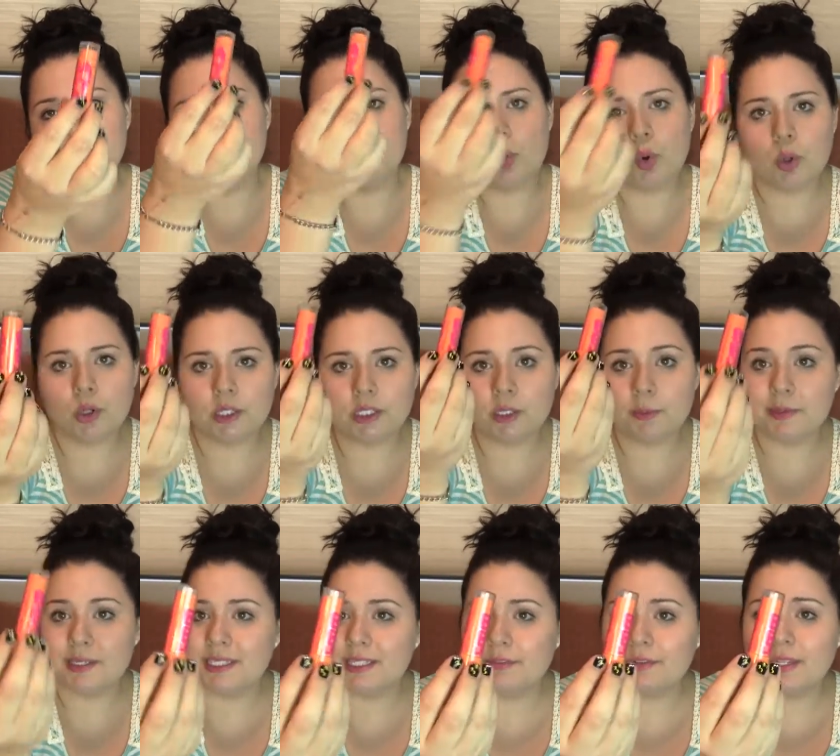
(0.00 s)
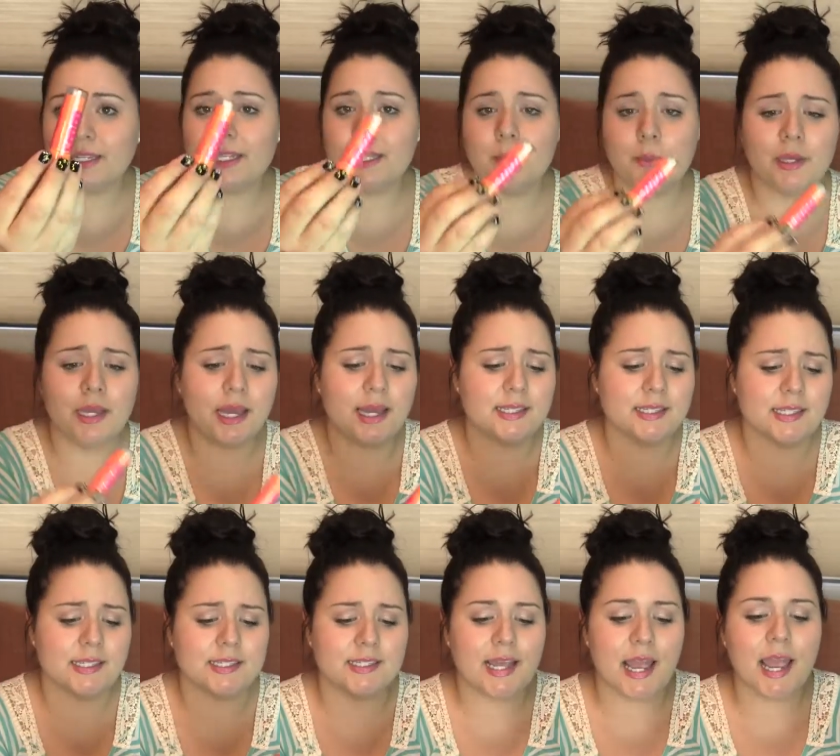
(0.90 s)
more specifically because
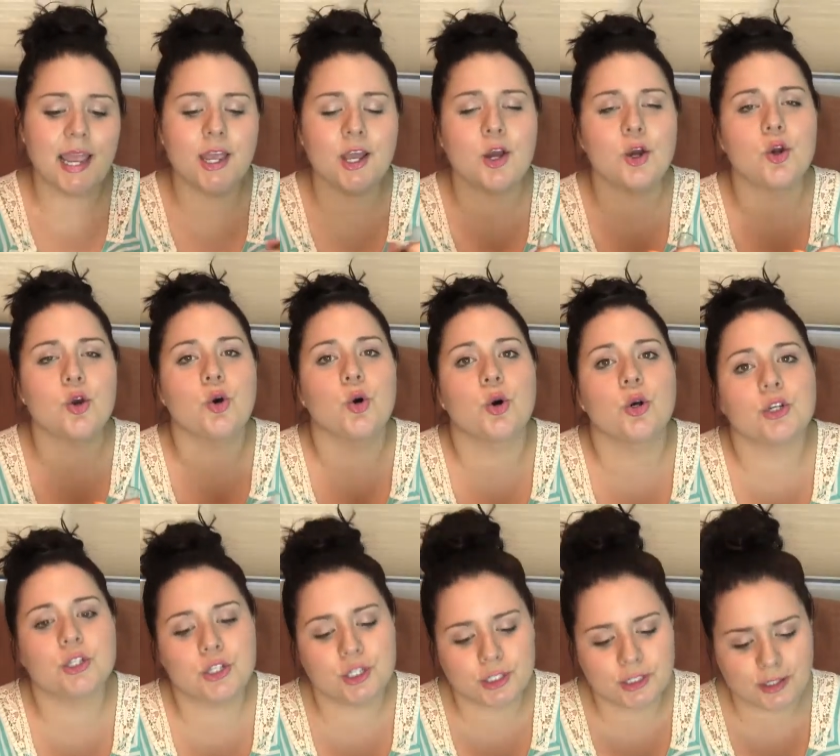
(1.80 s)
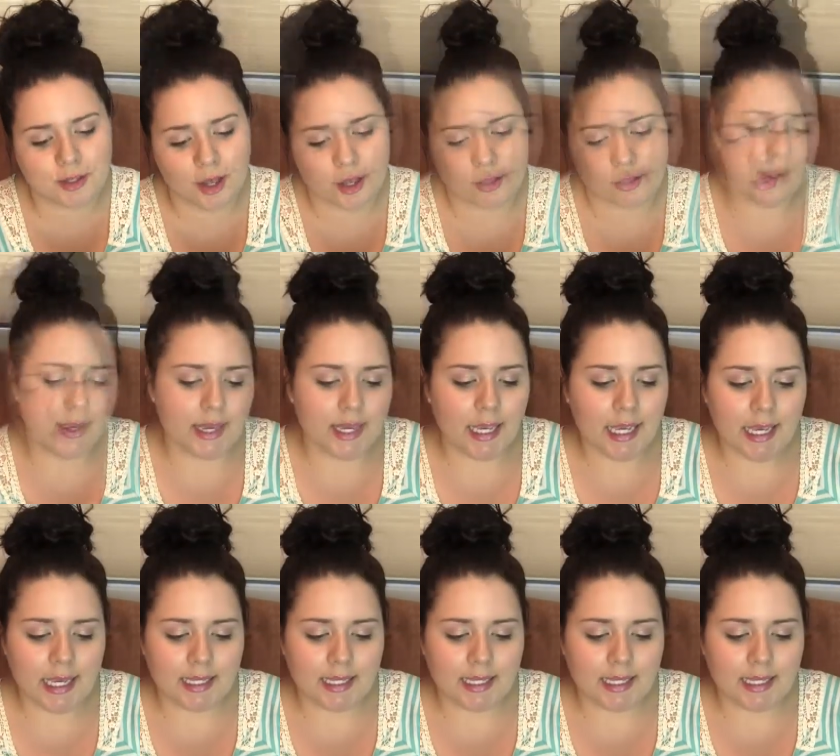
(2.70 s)
it's a gorgeous color.